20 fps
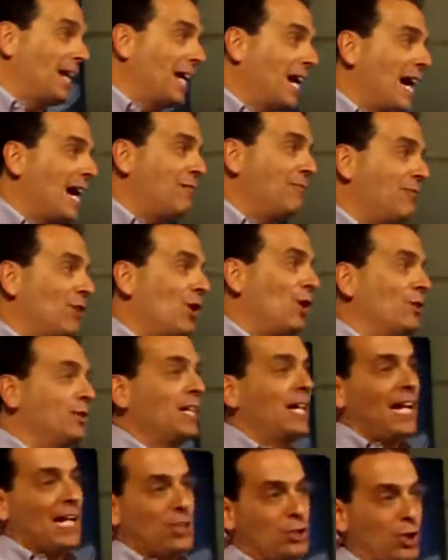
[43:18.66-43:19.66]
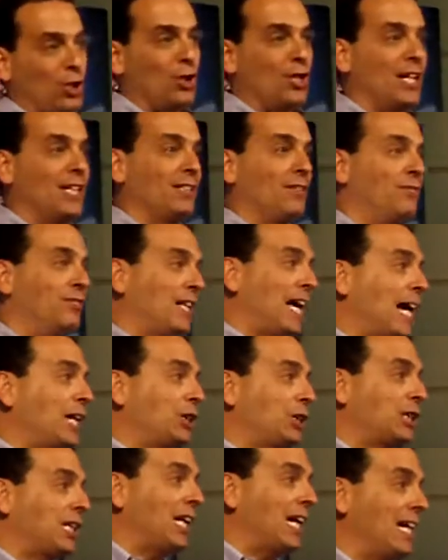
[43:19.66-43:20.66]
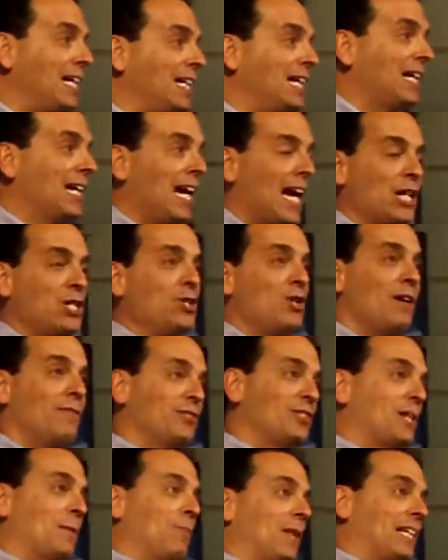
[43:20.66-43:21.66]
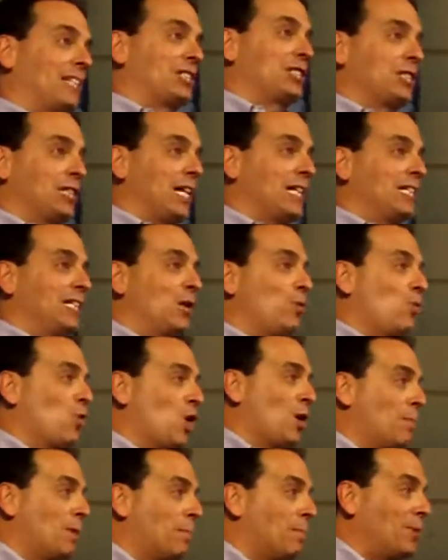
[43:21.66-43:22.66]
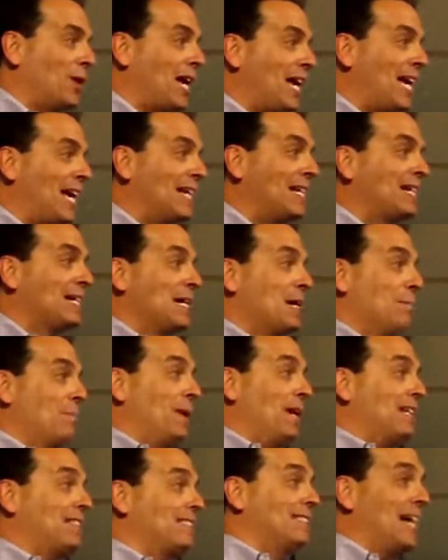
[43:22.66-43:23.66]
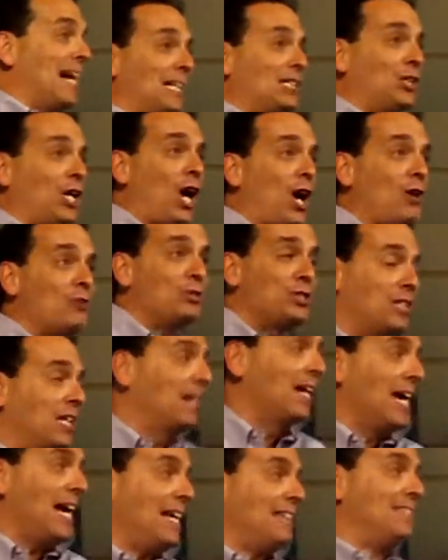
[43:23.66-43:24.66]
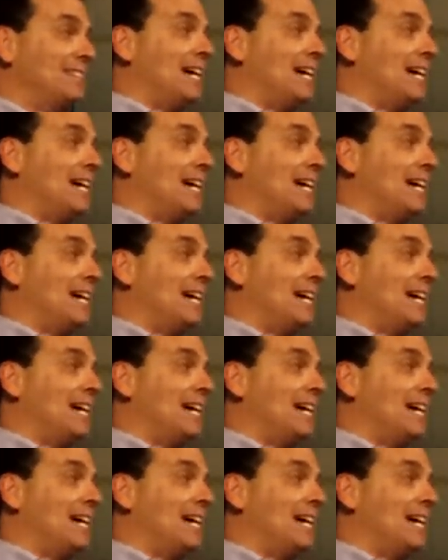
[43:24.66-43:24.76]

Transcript: an iPhone and turn on the flashlight and you have some slightly warmer bread, but it's not toast. It's